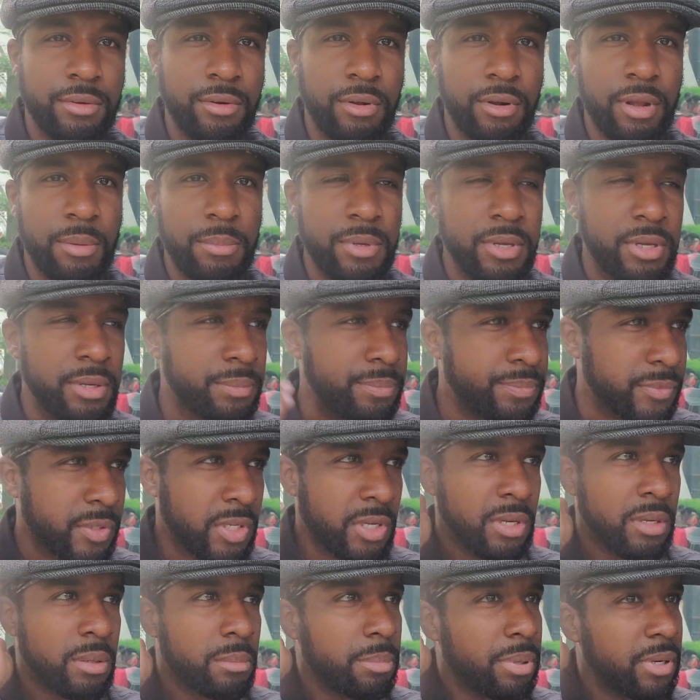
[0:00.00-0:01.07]
You know what I mean?
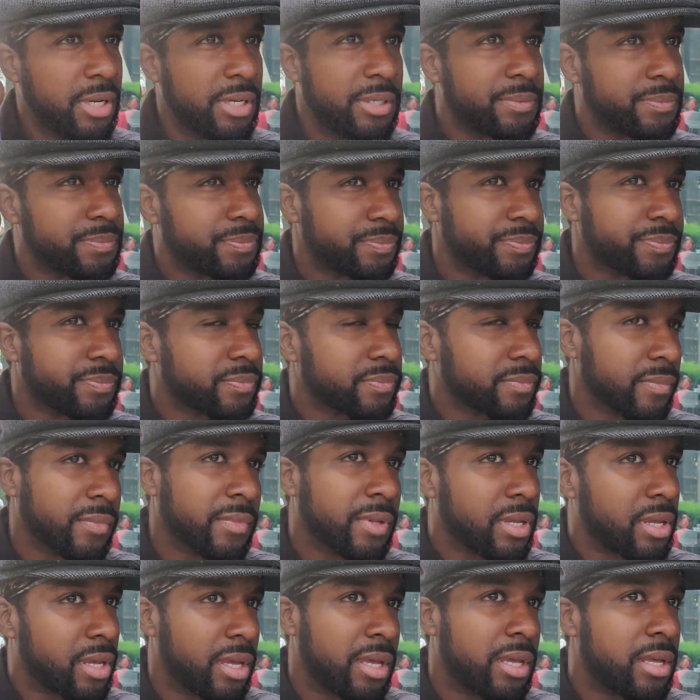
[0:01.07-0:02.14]
But
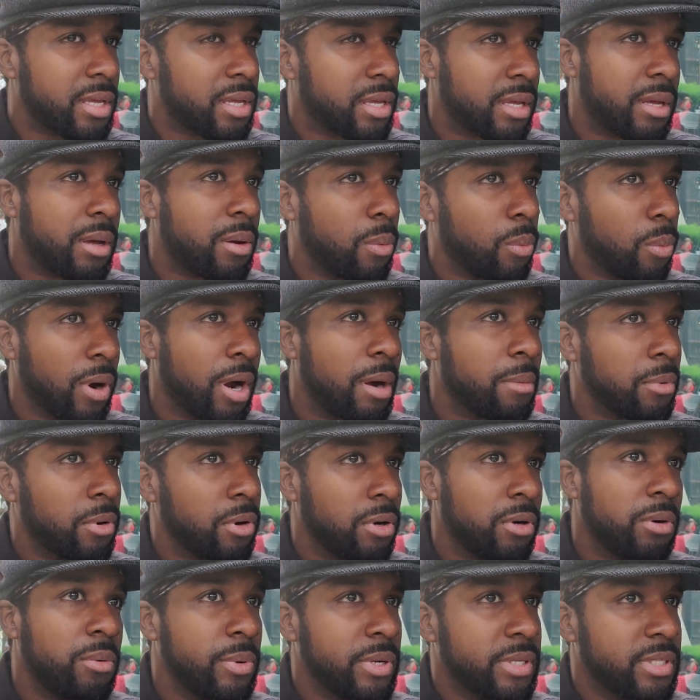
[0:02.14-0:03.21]
where I'm going